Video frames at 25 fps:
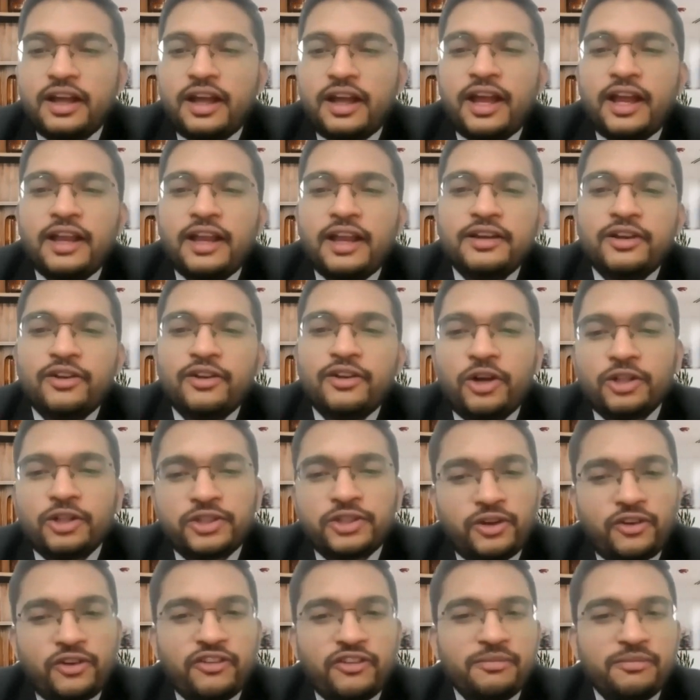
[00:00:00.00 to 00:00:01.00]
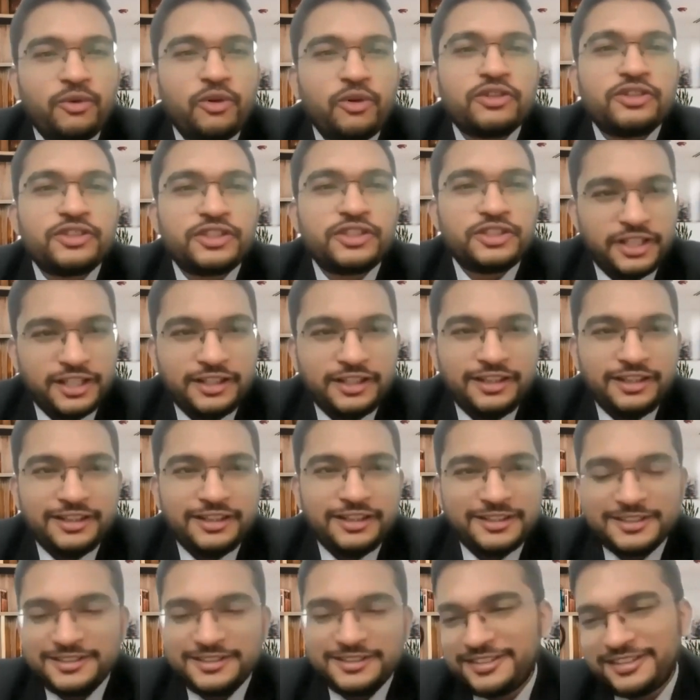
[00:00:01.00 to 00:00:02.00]
and author of book Chill
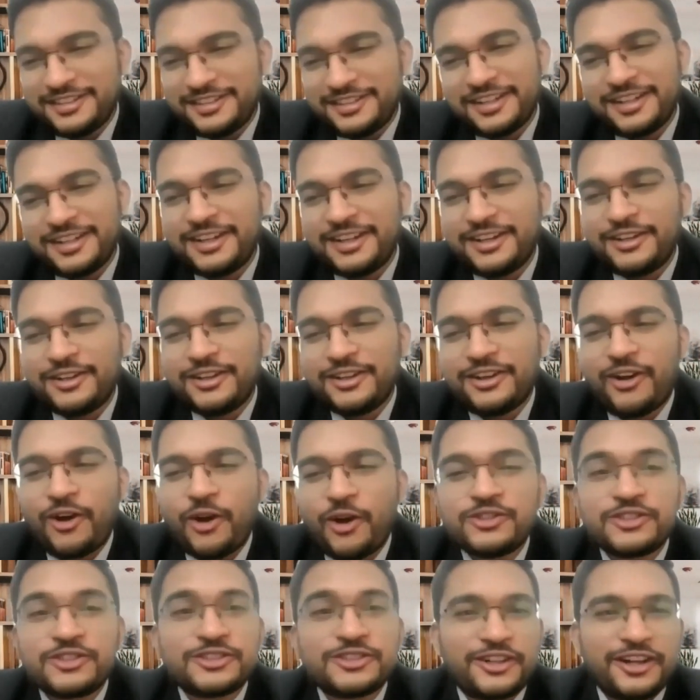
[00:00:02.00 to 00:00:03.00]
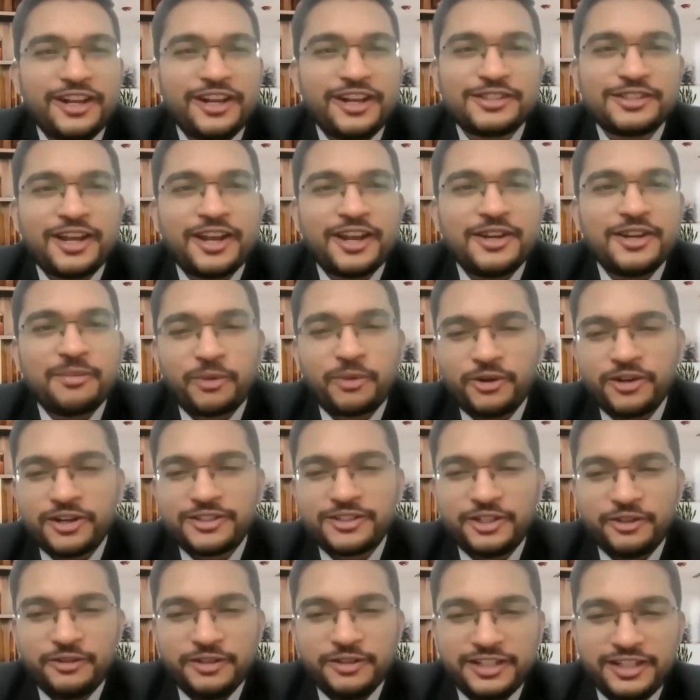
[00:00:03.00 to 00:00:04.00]
on stress and
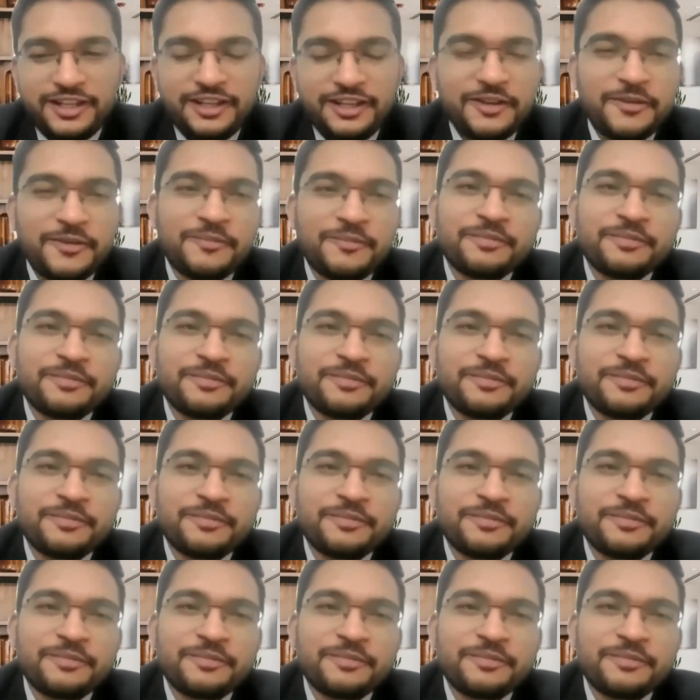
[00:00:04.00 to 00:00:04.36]
productivity.